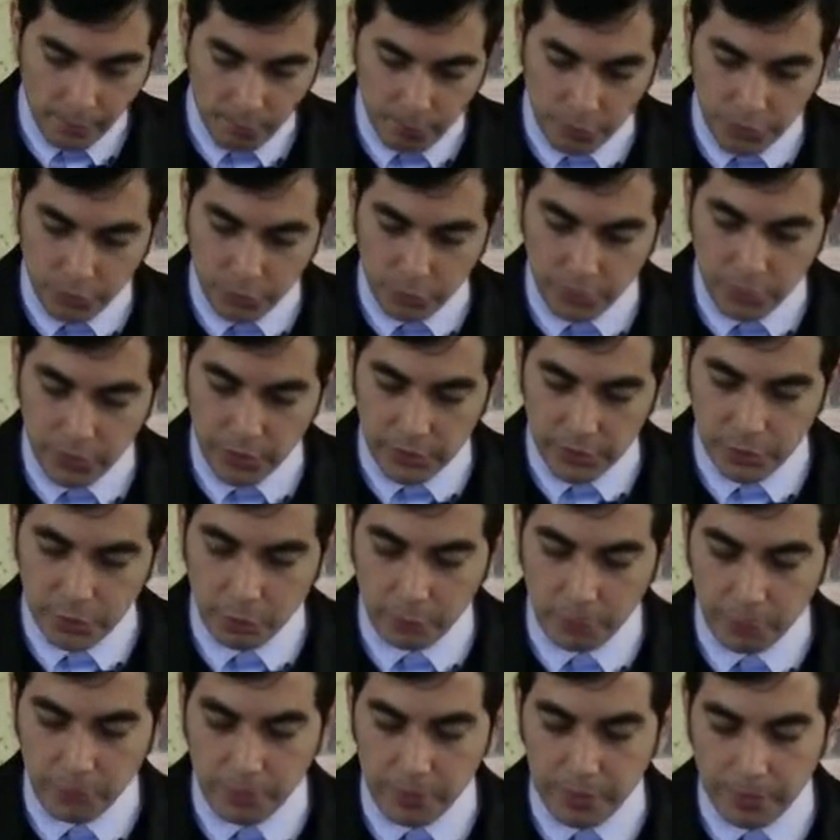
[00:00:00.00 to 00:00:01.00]
which was
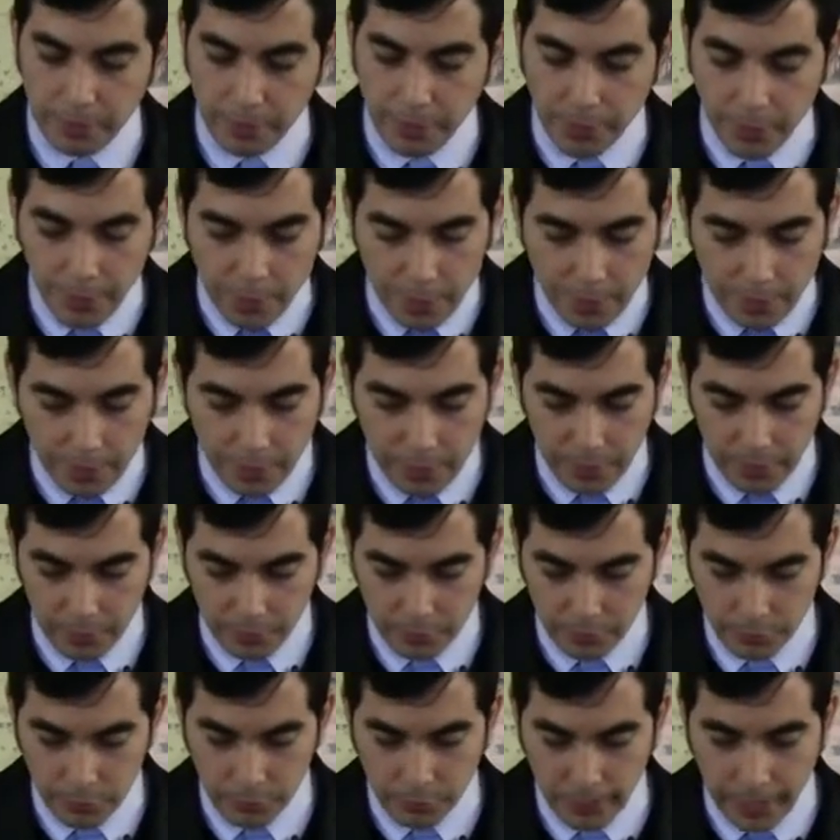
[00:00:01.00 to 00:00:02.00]
to prepare
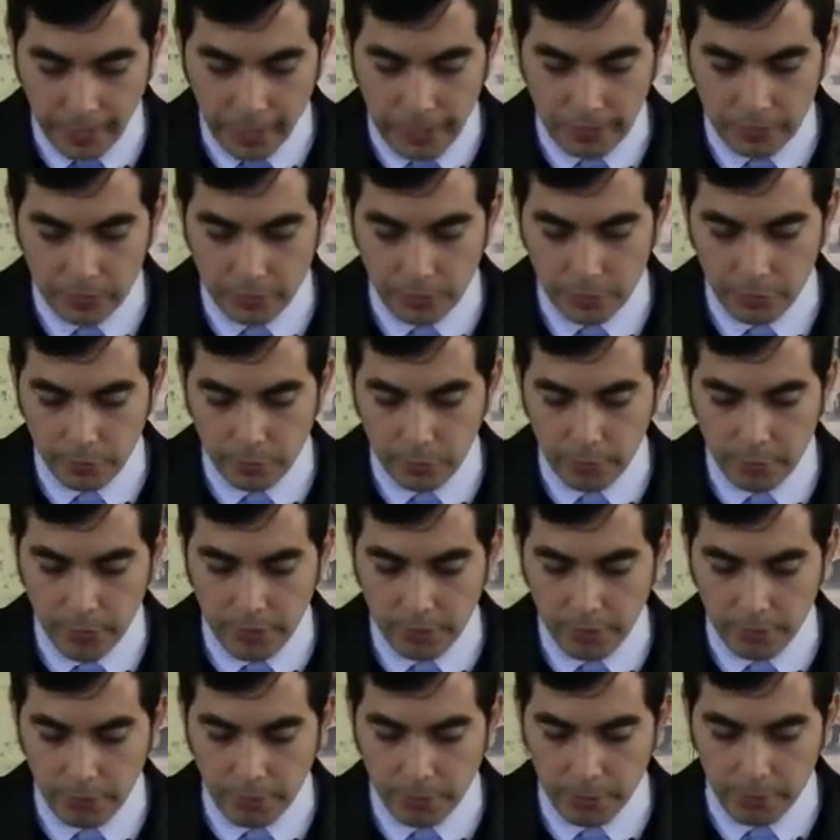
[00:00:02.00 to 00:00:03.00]
them to enter
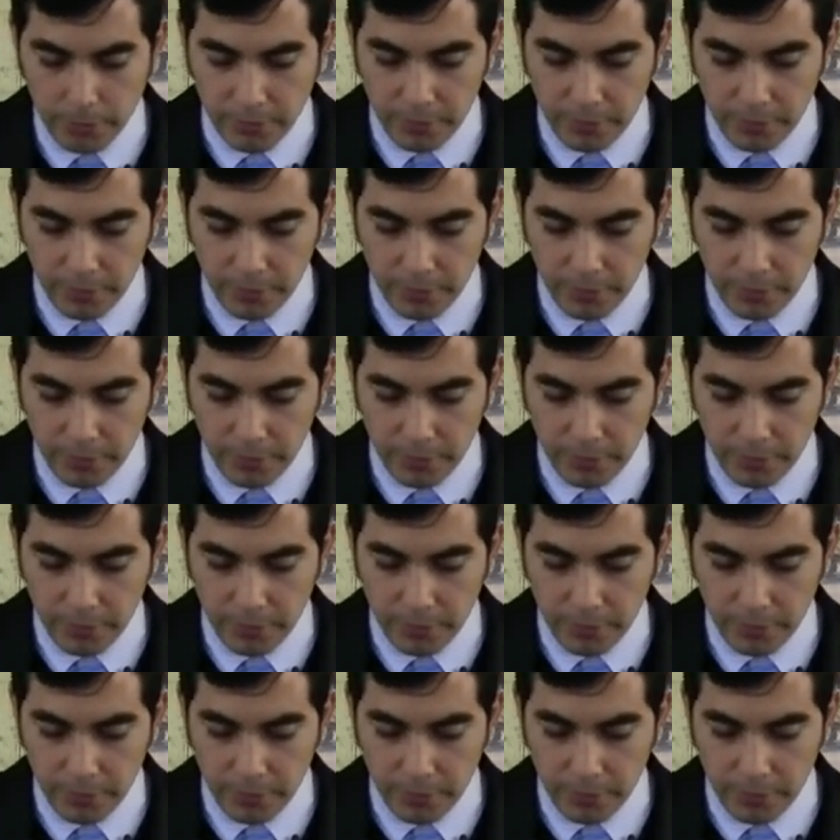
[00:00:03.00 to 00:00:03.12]
with